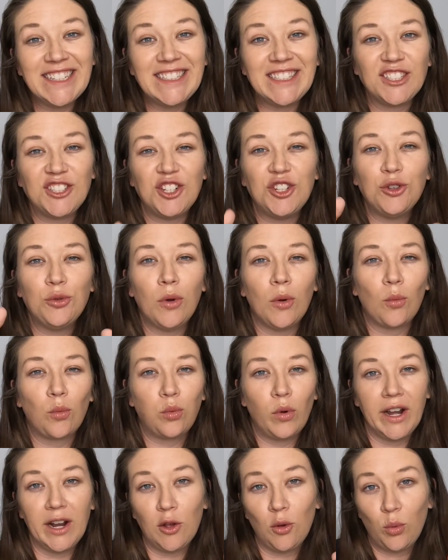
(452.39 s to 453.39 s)
us to
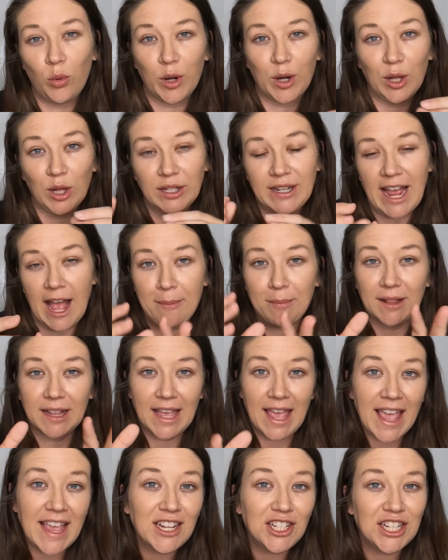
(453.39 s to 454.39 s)
real world
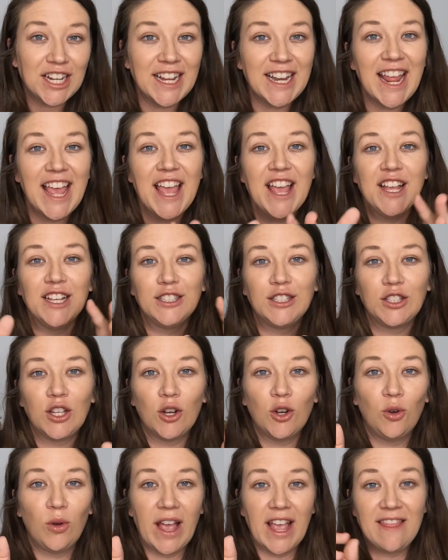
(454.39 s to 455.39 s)
application.
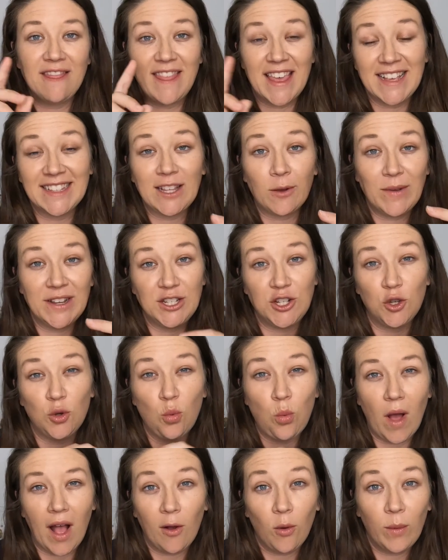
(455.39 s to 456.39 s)
So, and things that we do
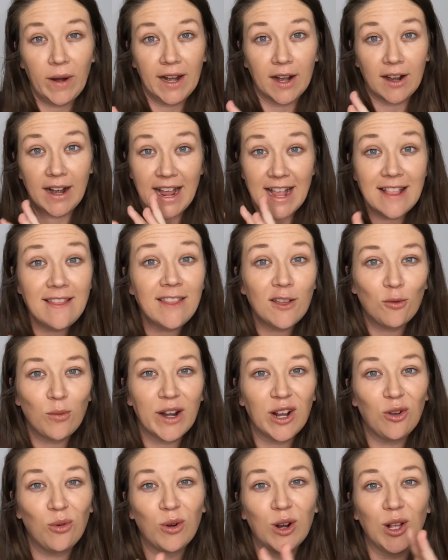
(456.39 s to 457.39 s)
while we're in the
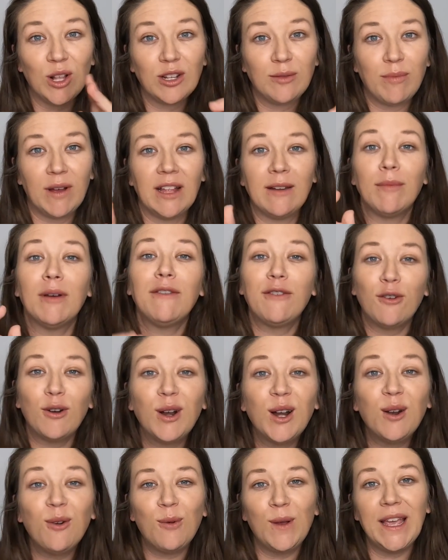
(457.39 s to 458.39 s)
real world. But
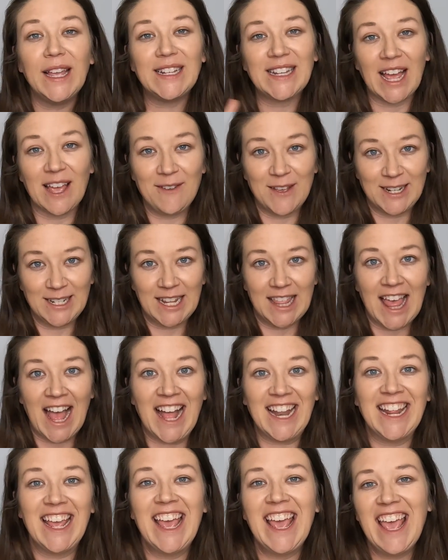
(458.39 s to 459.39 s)
before we dive into
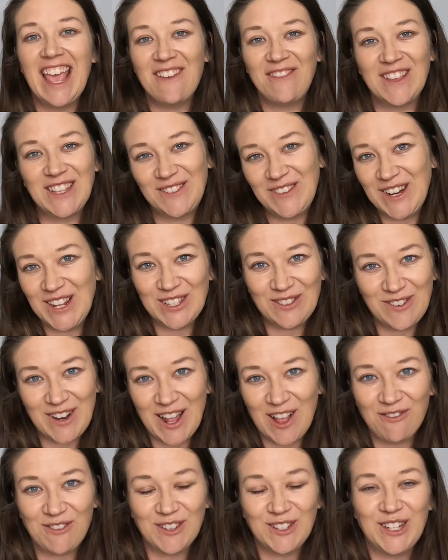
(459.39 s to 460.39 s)
that, if this video has been
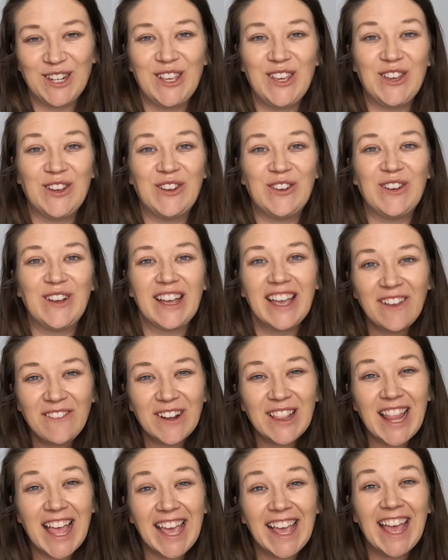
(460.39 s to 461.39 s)
helpful to you, give
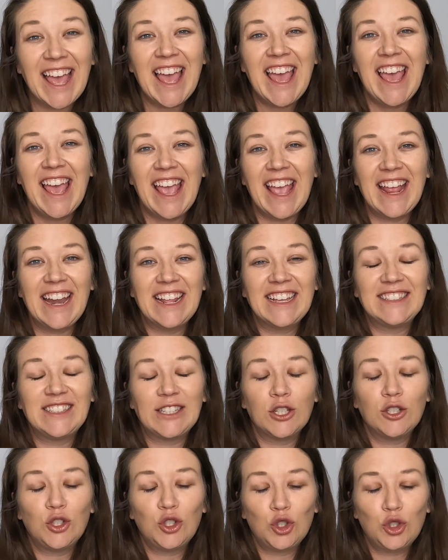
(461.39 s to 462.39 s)
it a like. It
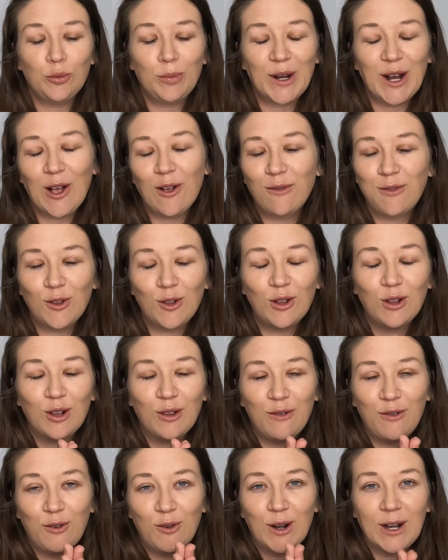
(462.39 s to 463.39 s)
is super
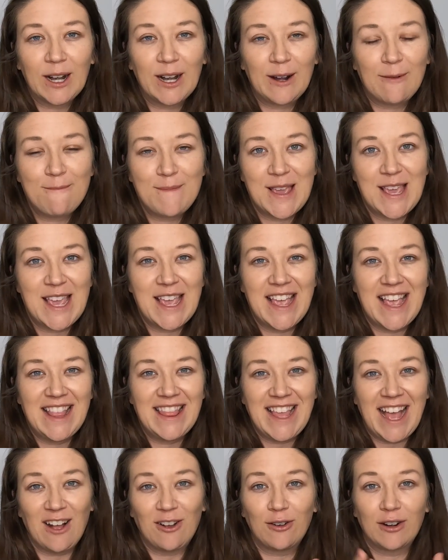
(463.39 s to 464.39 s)
helpful for me
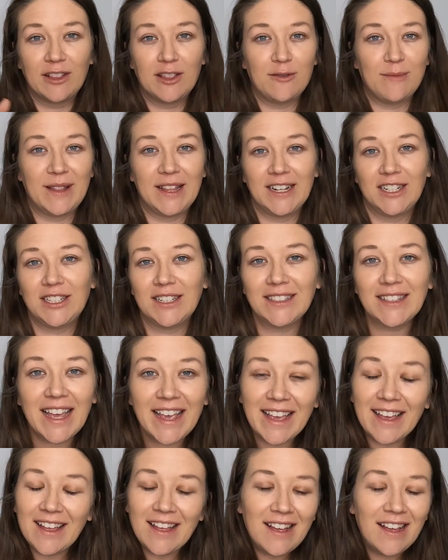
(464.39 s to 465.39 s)
and the algorithm, and it's just
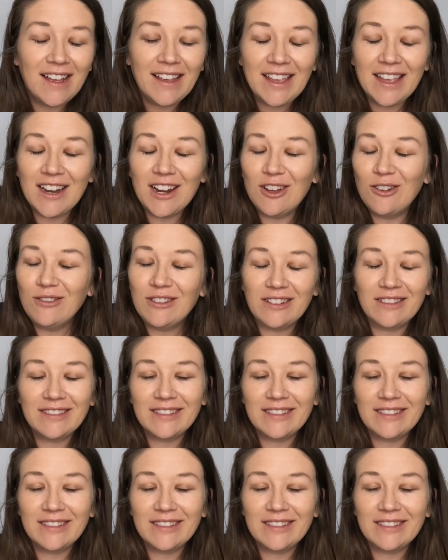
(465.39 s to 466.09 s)
like, you know,